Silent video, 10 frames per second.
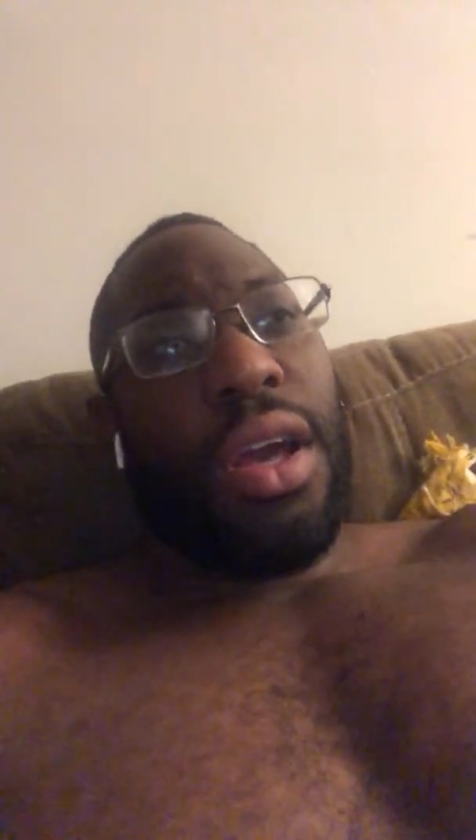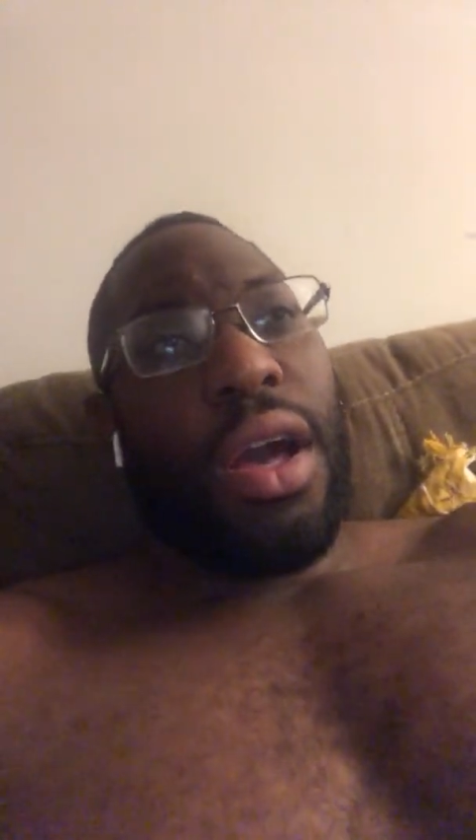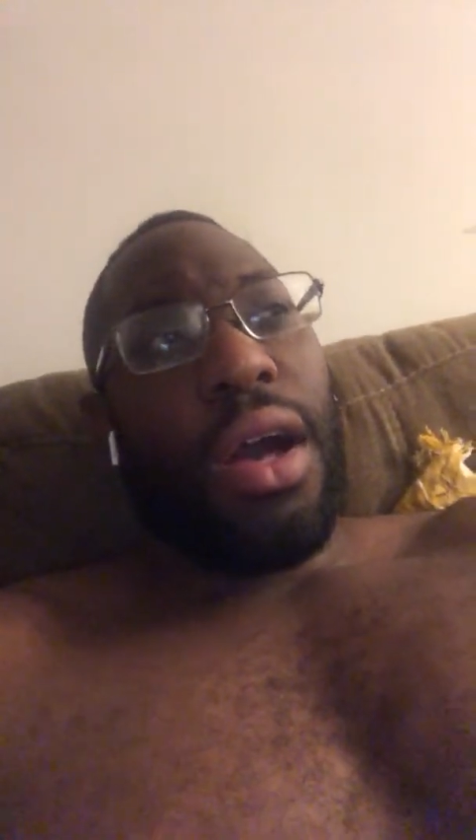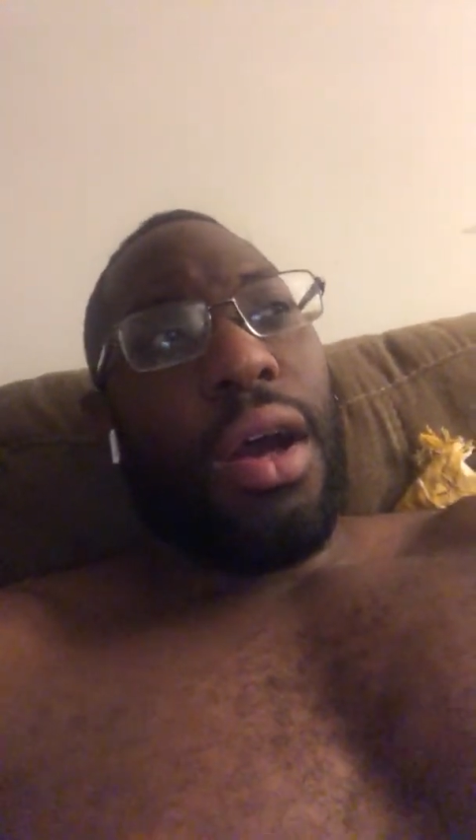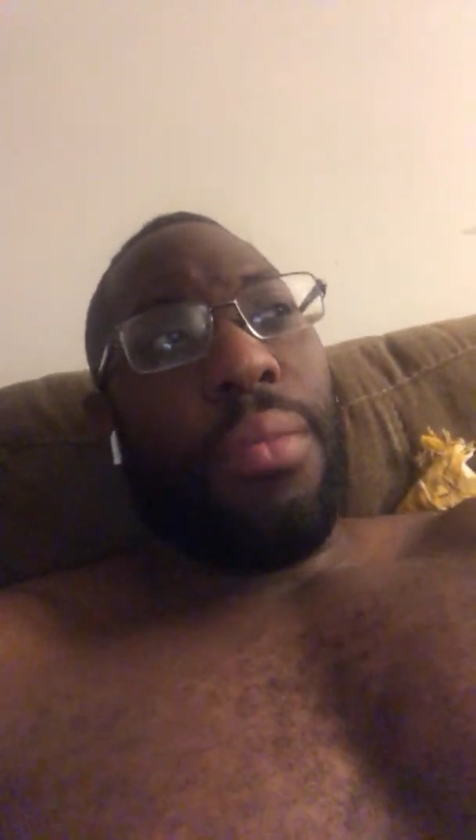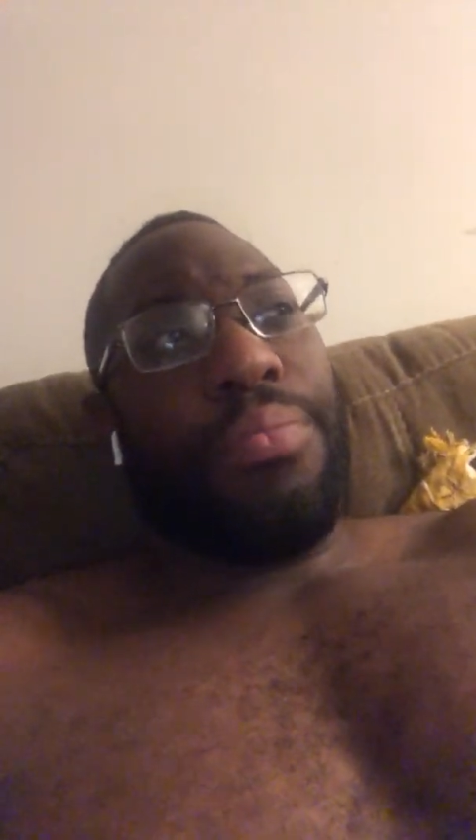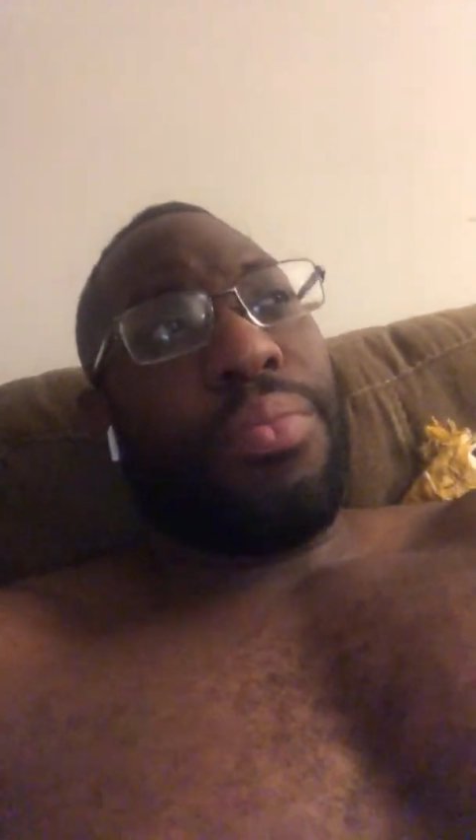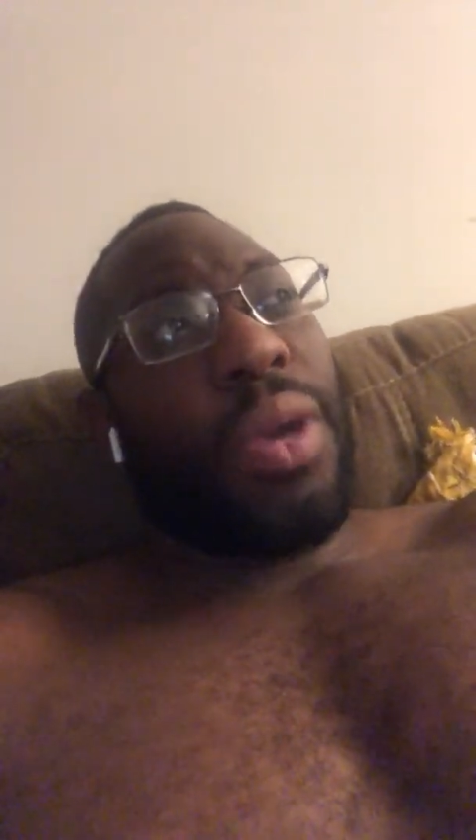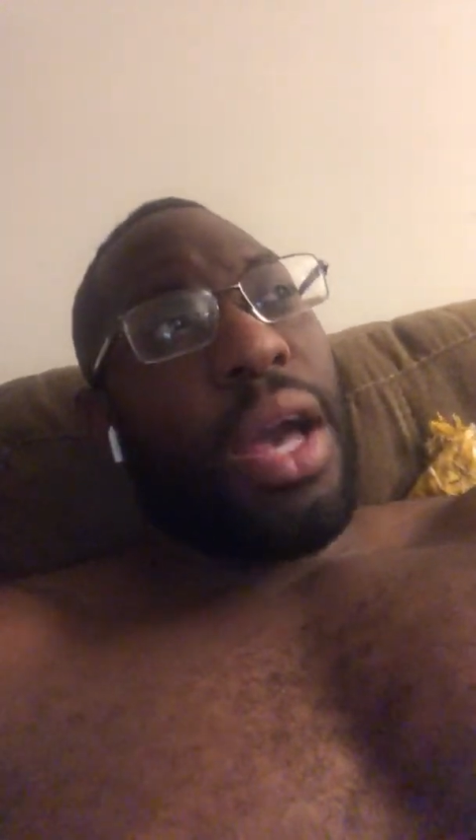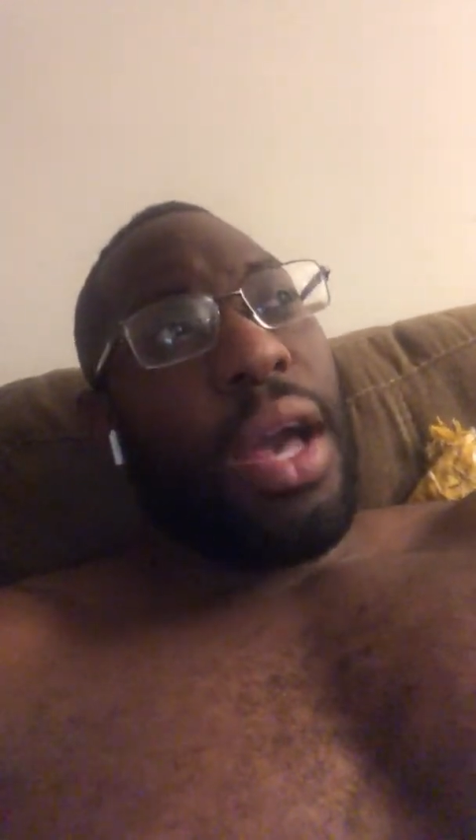Um,
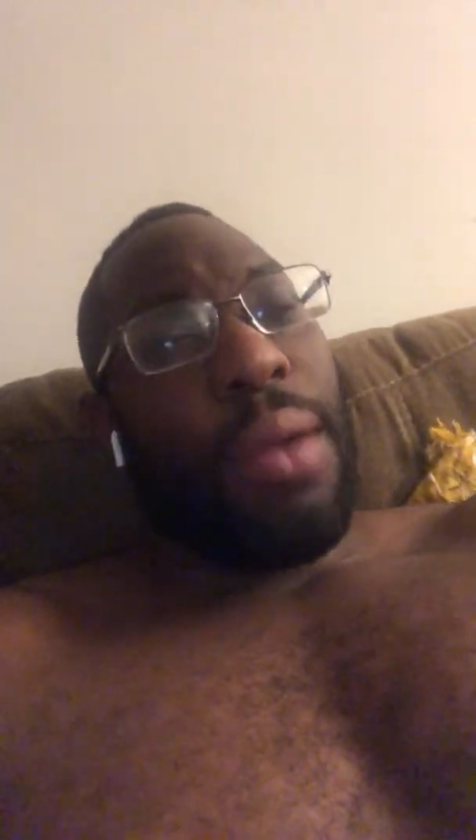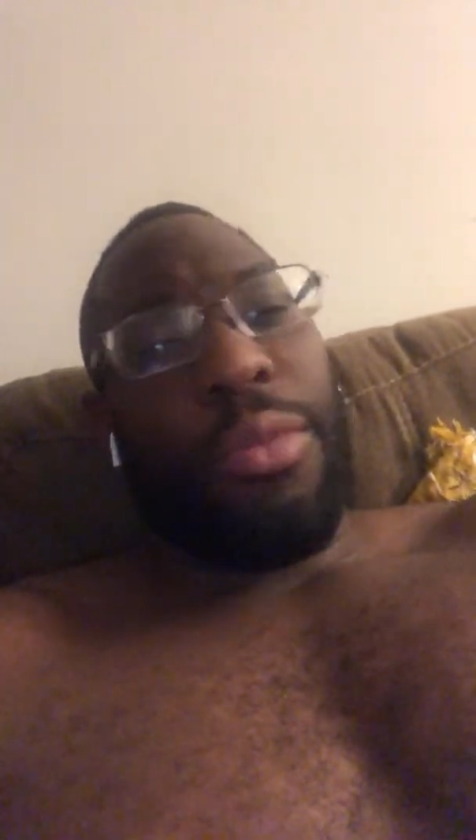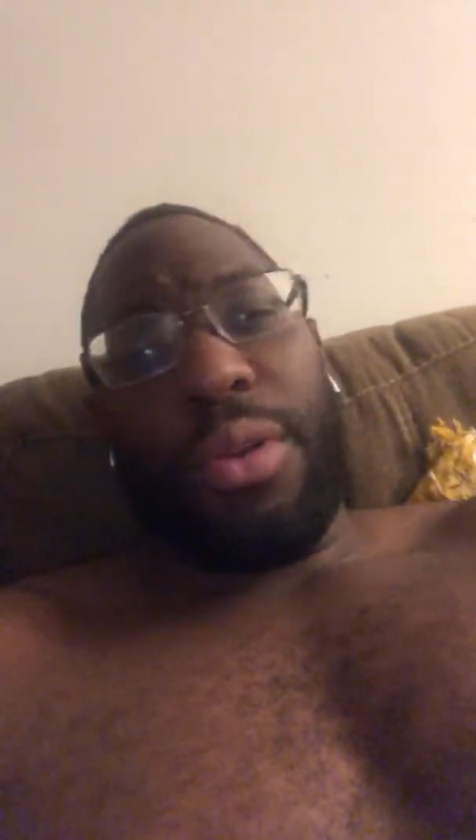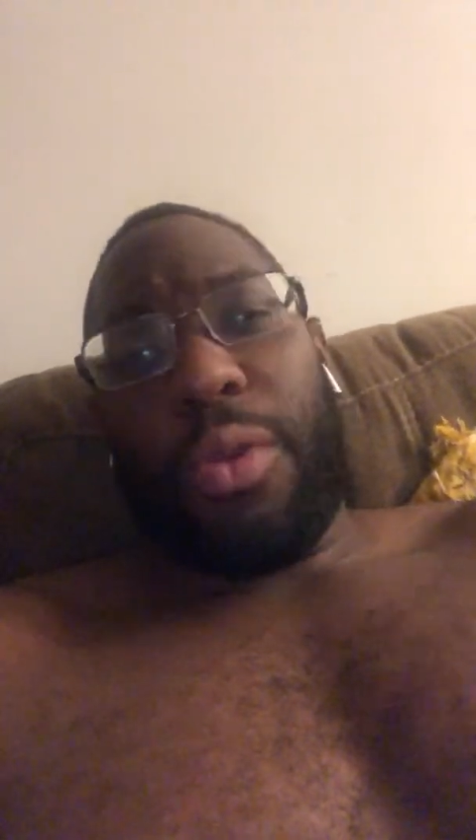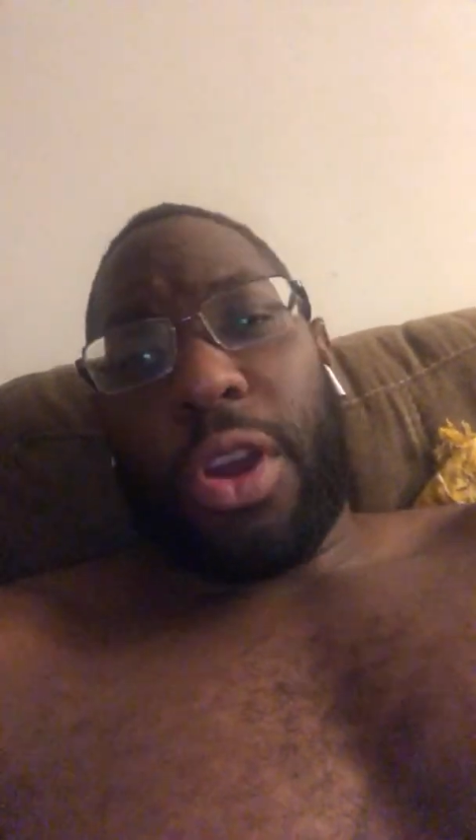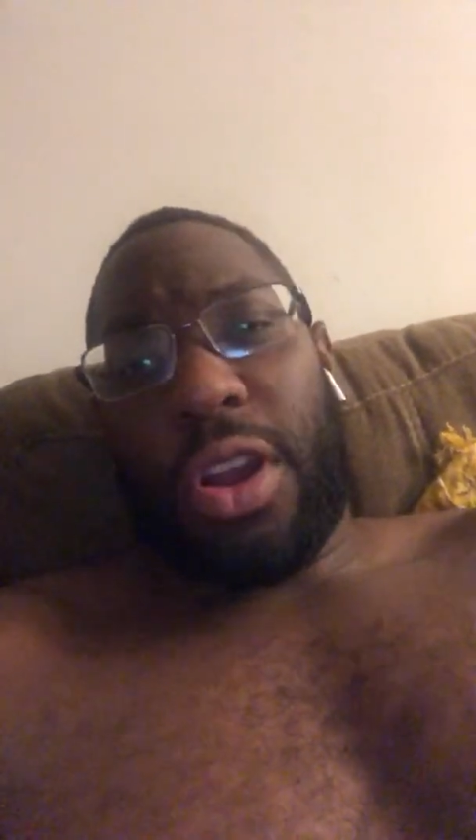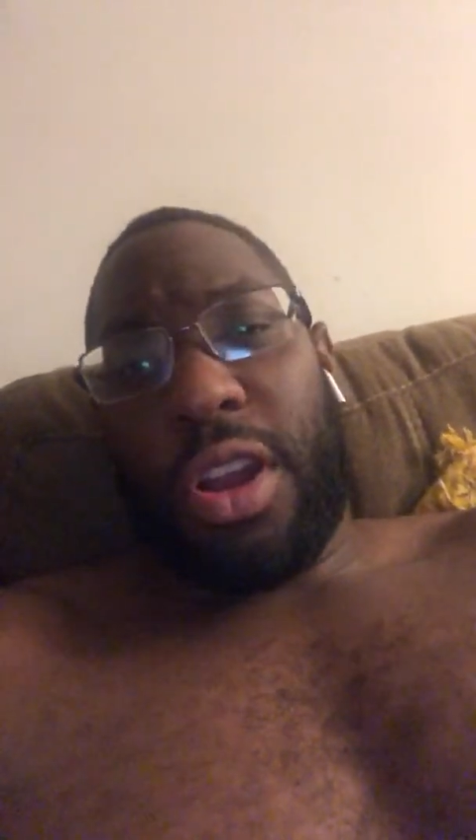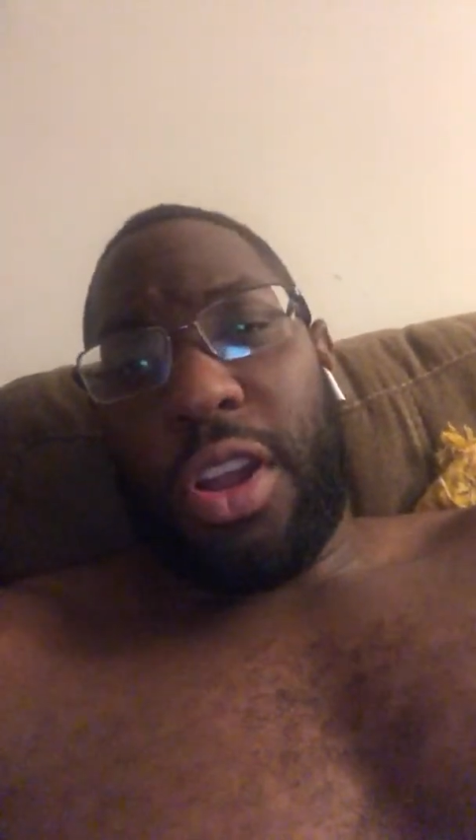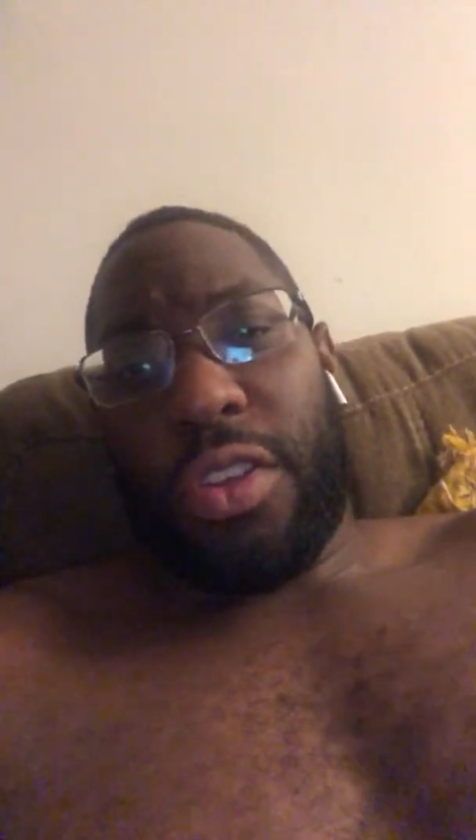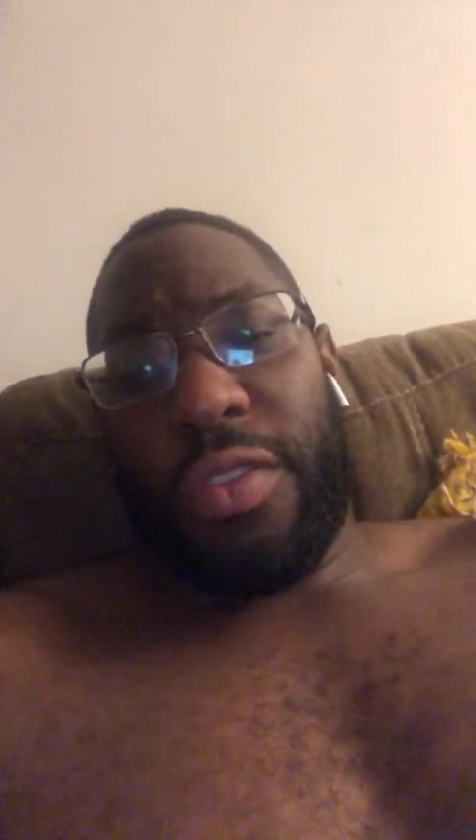I'm going to work on
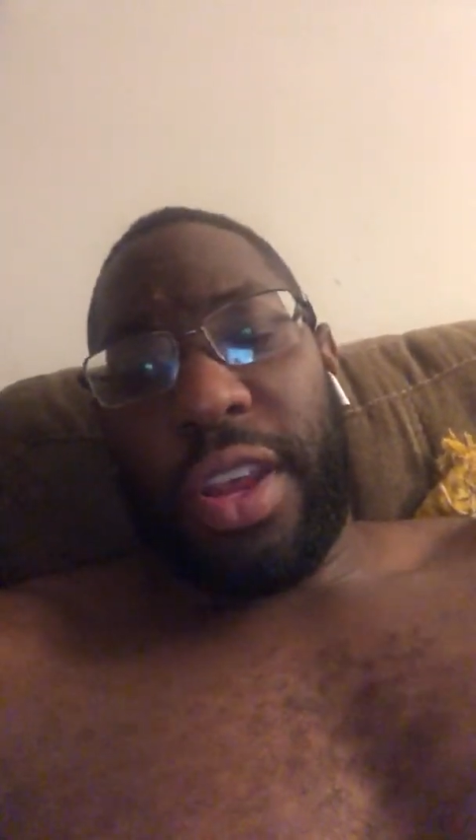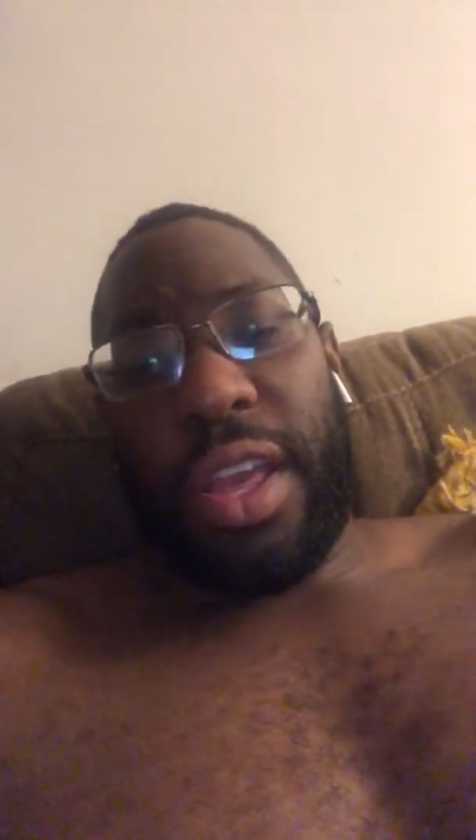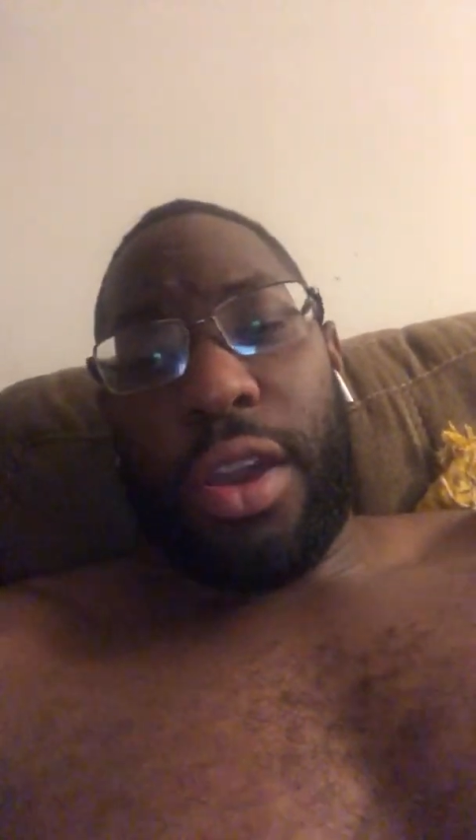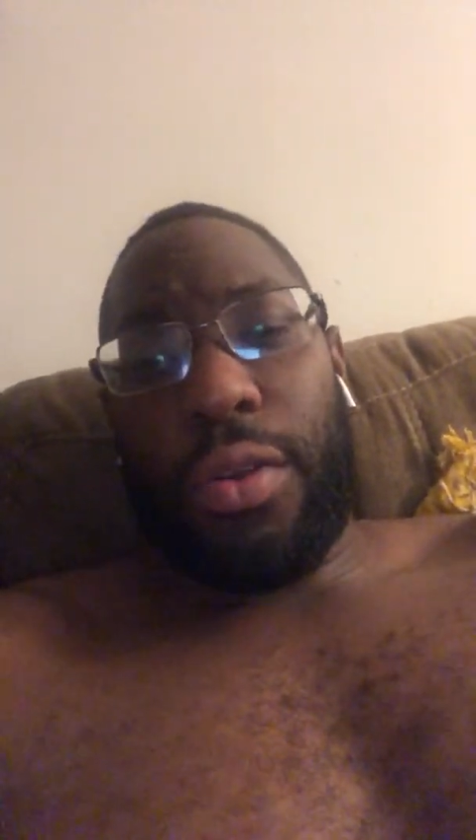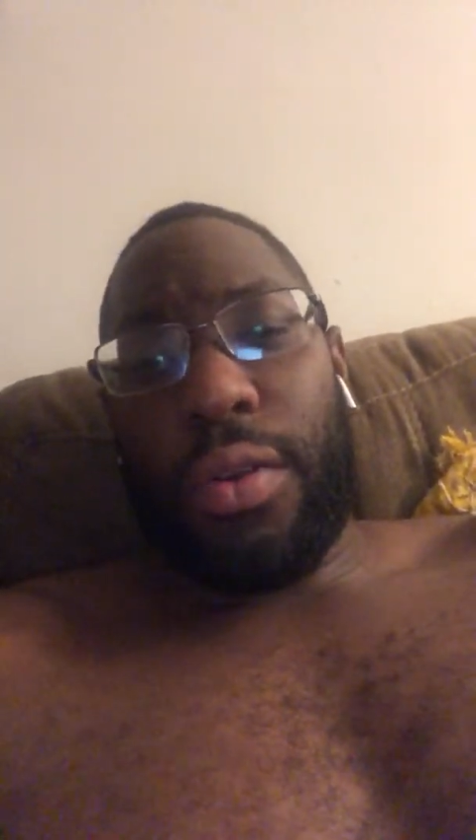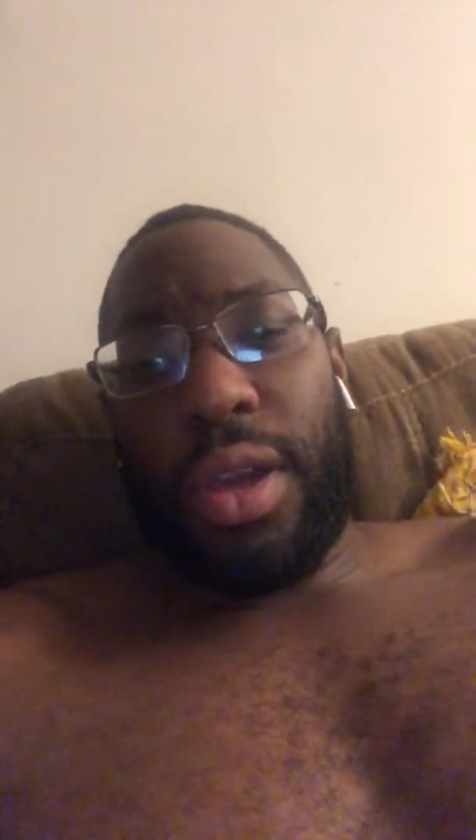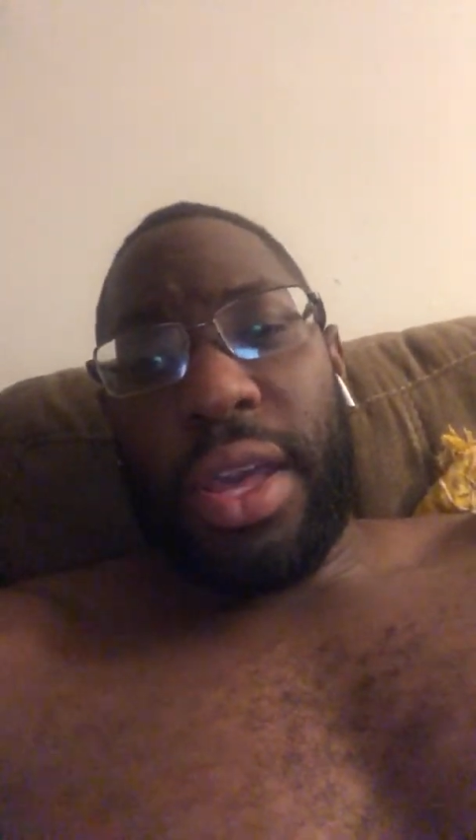another video